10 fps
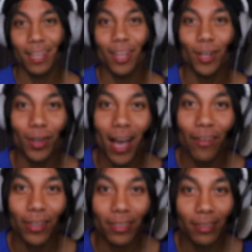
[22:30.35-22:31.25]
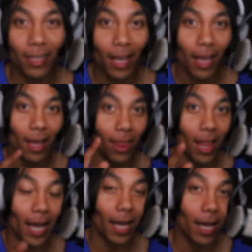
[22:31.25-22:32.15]
There you have it.
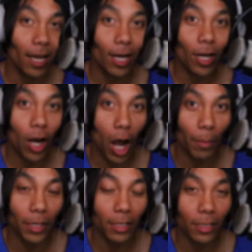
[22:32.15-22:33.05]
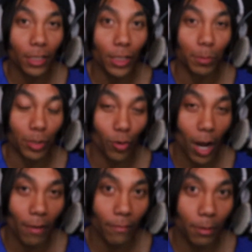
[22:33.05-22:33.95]
Like, comment,
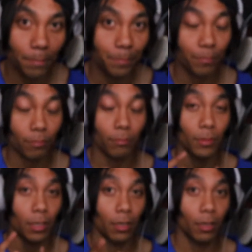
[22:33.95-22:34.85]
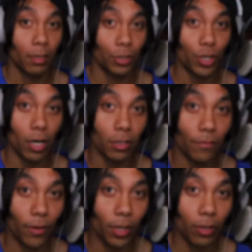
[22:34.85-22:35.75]
subscribe, share this
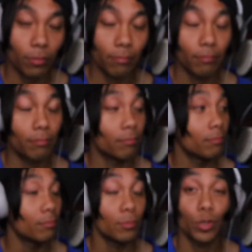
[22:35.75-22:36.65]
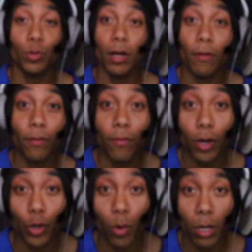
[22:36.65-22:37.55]
video, do whatever the
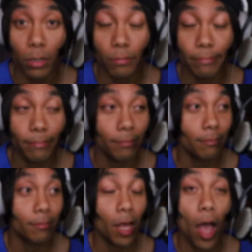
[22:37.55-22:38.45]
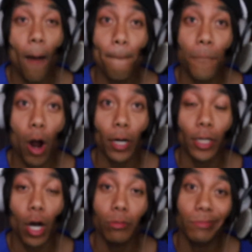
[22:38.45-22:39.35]
fuck you want.
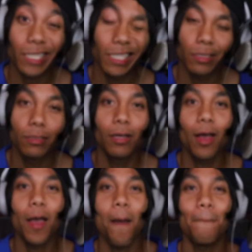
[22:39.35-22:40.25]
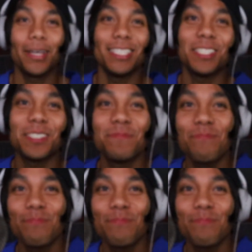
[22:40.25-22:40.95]
Party on. Peace.